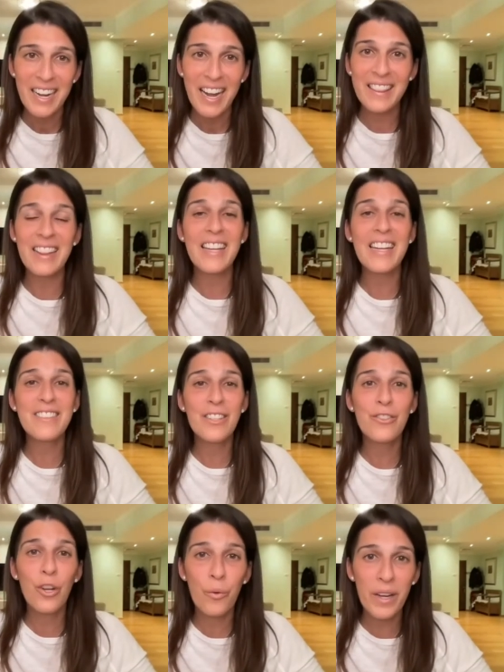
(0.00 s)
And the link to
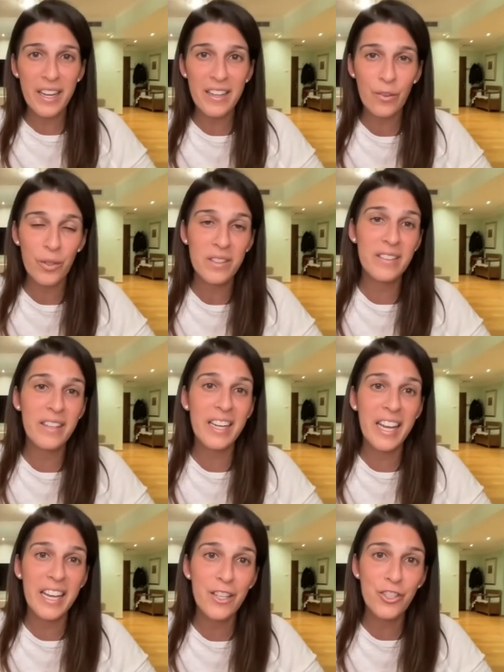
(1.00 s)
donate or to
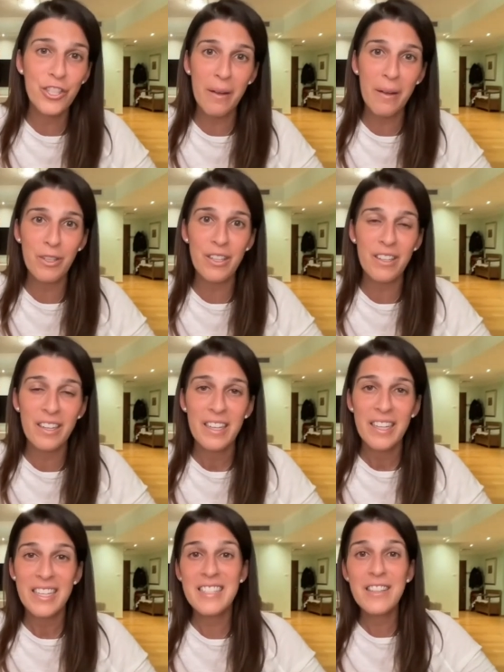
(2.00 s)
dedicate a chapter
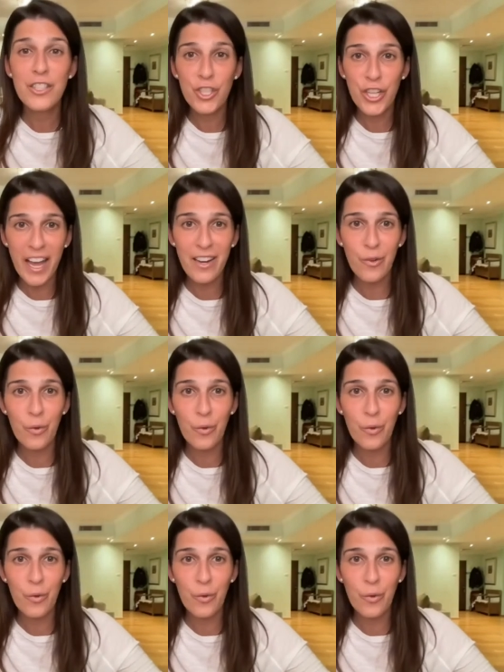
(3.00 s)
is in the chat,